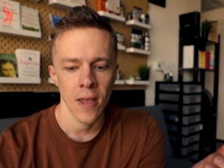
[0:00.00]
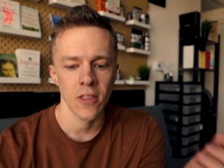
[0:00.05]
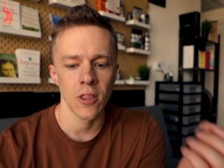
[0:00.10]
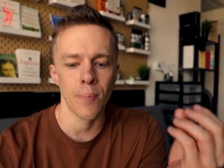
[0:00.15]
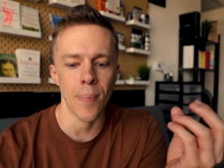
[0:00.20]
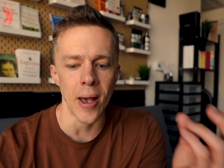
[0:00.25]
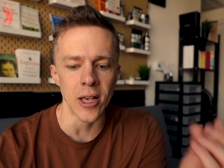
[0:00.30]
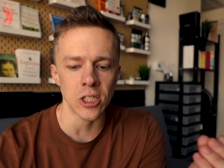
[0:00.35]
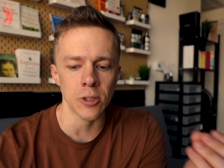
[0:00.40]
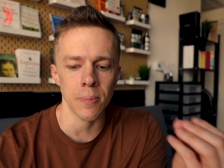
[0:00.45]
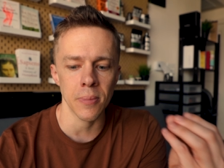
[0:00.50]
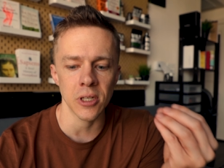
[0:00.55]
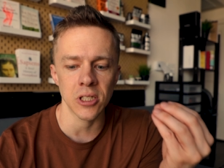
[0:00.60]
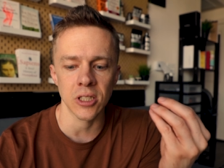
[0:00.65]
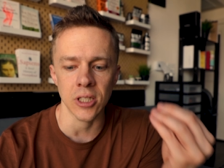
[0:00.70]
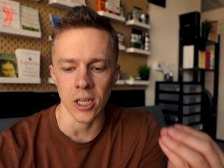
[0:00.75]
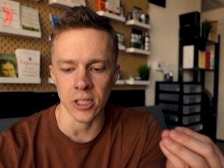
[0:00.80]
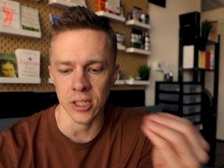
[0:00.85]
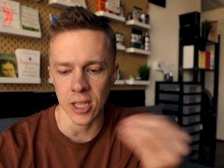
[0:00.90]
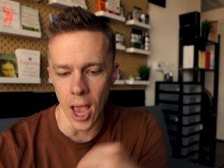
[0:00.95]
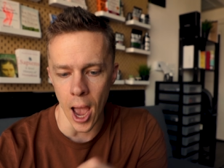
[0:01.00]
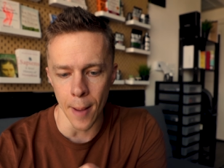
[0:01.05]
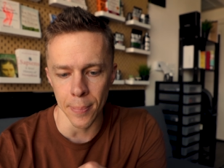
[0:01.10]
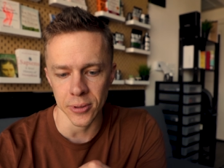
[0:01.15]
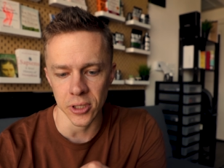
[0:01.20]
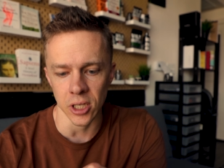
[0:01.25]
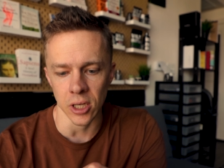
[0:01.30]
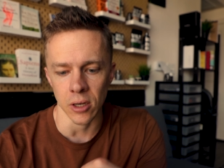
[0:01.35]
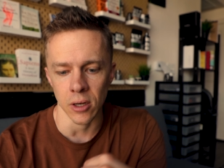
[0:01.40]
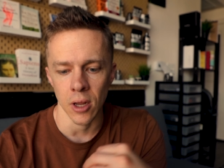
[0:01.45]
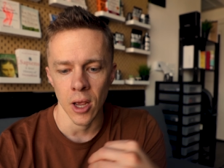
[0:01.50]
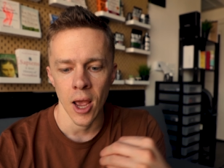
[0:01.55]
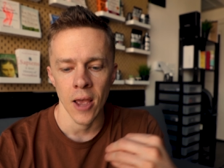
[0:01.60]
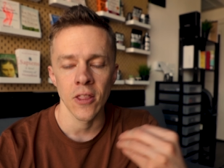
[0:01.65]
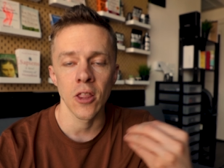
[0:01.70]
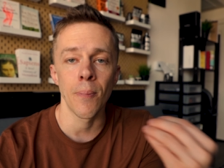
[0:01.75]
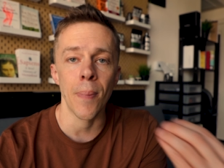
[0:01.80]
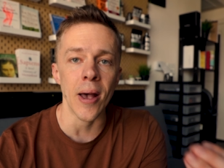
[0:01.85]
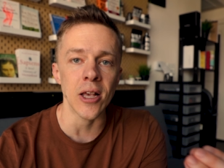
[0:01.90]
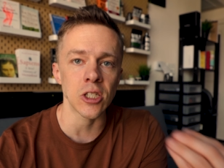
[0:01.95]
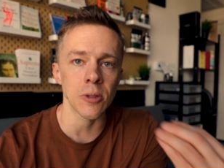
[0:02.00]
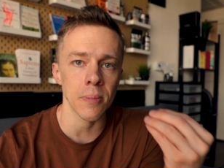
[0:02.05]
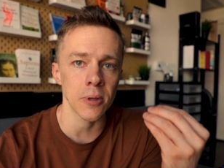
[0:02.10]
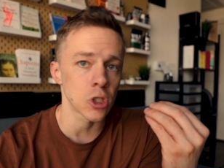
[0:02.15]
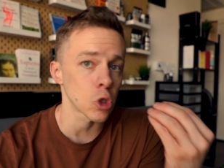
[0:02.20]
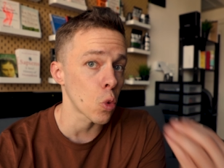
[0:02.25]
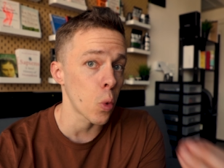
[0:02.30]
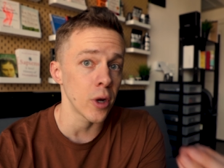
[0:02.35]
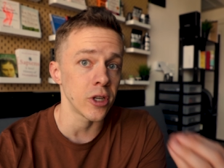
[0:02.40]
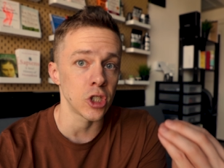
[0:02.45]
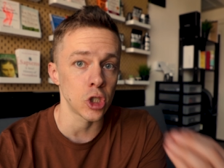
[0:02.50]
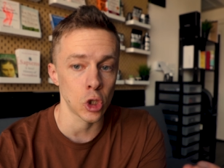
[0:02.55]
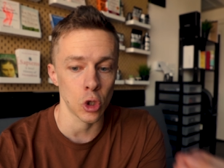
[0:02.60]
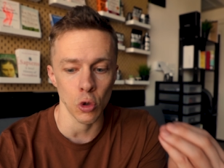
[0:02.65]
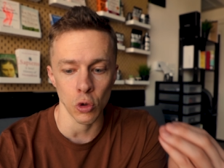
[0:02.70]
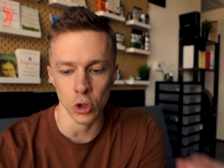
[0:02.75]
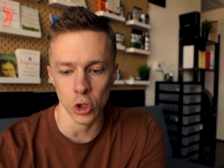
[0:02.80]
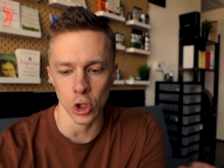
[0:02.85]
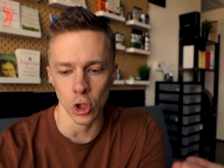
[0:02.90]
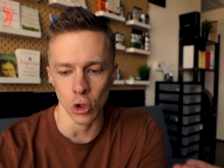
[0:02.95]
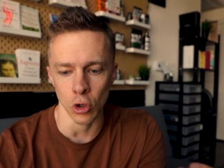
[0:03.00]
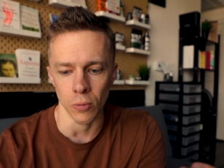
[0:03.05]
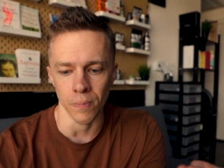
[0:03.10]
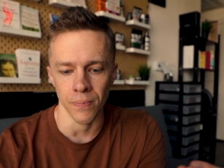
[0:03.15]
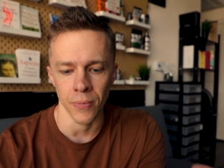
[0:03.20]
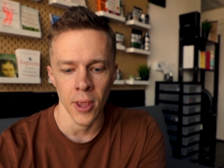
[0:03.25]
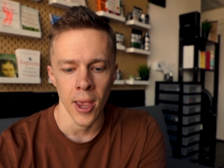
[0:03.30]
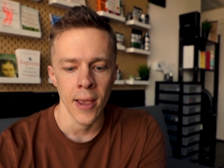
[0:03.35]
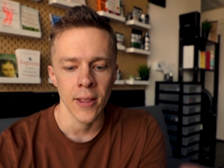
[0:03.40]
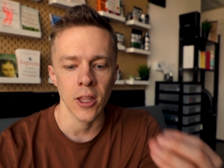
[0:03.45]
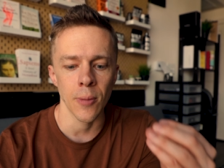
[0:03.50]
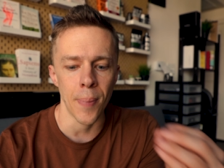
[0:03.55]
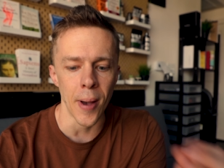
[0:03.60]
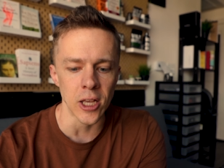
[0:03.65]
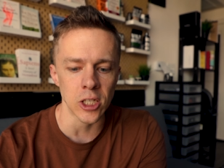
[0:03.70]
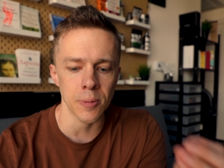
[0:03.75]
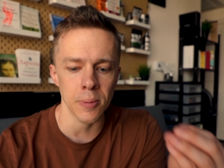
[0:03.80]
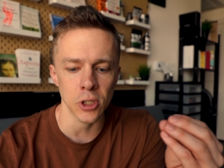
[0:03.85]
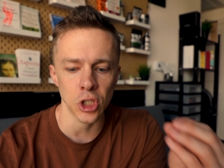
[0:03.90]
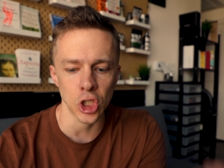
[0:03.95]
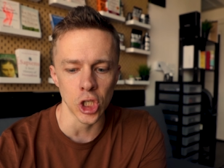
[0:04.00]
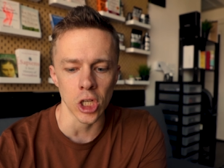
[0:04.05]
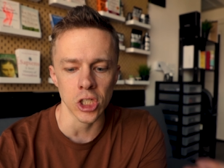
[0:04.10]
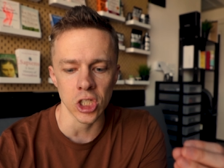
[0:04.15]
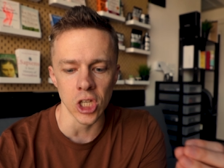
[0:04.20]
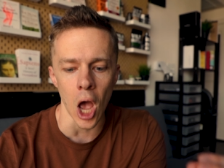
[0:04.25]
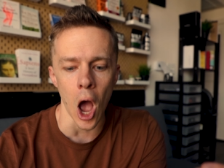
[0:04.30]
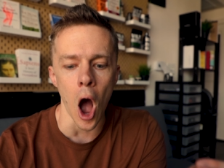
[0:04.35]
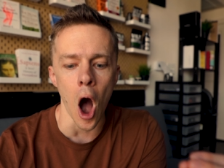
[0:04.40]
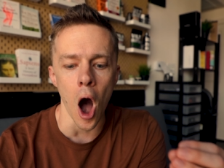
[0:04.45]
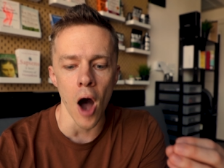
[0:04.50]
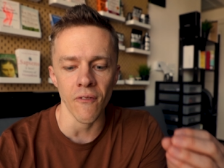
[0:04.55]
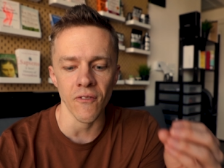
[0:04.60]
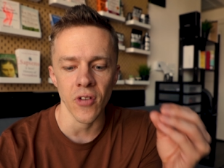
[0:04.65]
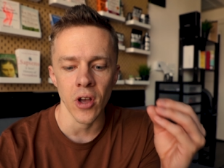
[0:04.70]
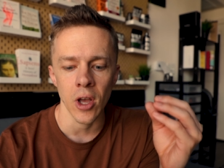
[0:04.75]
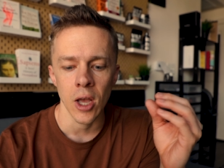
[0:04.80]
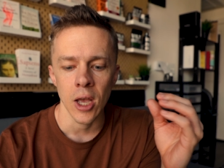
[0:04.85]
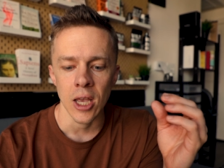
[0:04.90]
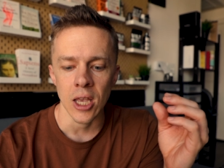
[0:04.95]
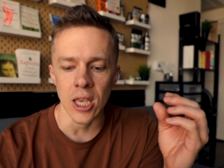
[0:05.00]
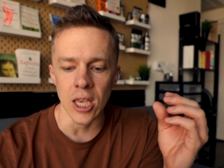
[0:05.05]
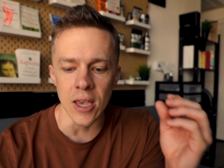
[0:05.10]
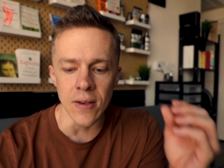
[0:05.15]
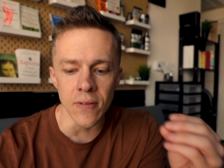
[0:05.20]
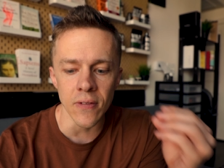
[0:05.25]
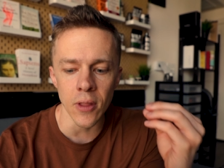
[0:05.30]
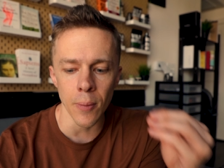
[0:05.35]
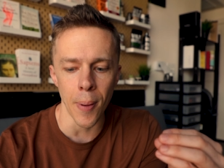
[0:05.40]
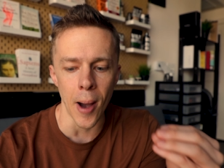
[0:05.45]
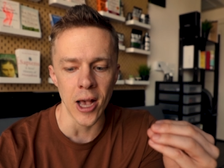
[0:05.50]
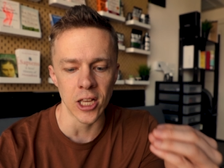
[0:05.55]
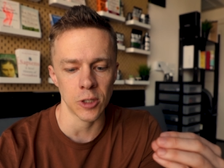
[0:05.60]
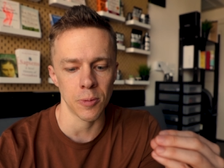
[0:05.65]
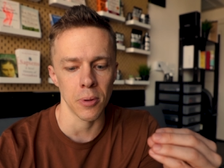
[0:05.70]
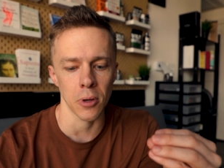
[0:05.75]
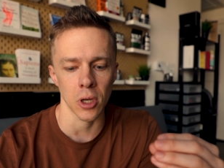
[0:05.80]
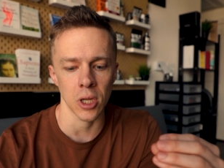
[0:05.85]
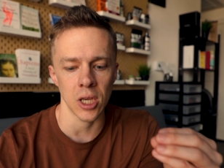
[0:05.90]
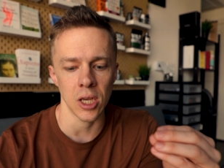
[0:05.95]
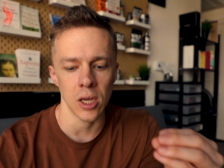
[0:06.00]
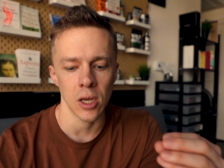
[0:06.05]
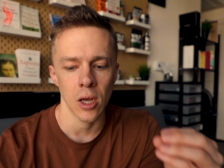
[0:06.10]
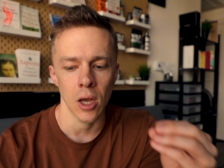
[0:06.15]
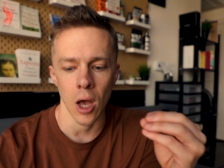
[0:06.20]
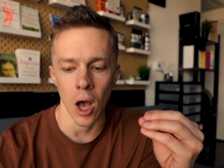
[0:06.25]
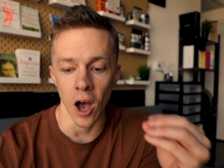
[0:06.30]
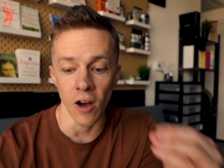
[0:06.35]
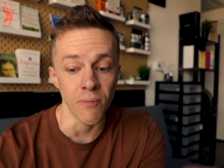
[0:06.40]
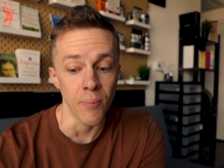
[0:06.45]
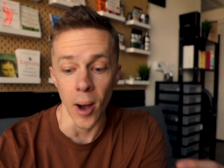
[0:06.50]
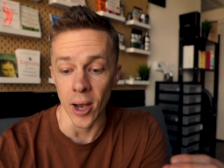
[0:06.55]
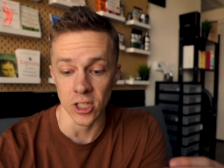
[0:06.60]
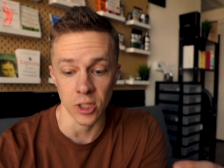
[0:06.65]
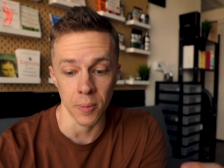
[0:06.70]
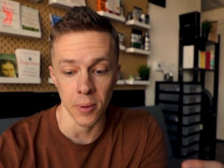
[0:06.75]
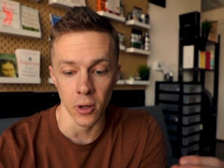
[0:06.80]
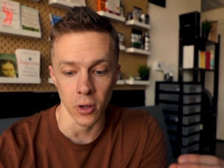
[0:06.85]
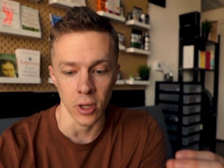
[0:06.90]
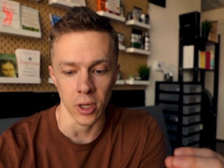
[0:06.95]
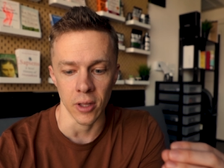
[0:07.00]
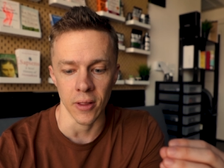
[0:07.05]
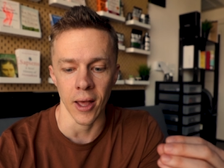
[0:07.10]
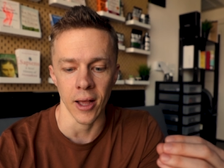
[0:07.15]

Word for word: The pessimist does the opposite. The pessimist quits too soon. The pessimist shuts off even the possibility of possibility.